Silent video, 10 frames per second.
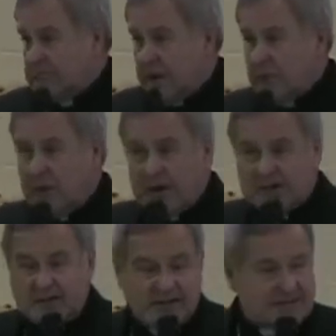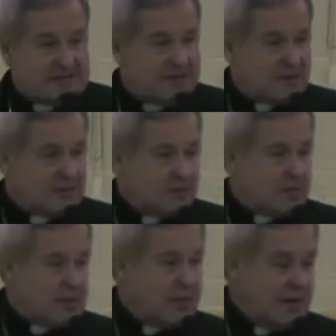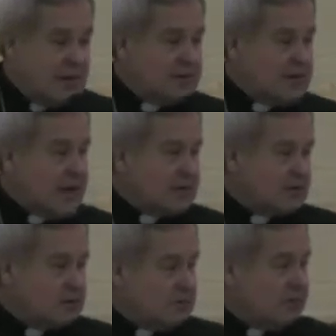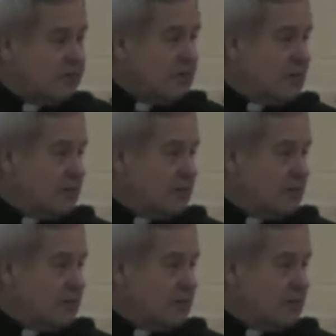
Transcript: I ran into this in South Dakota. Doctors who feel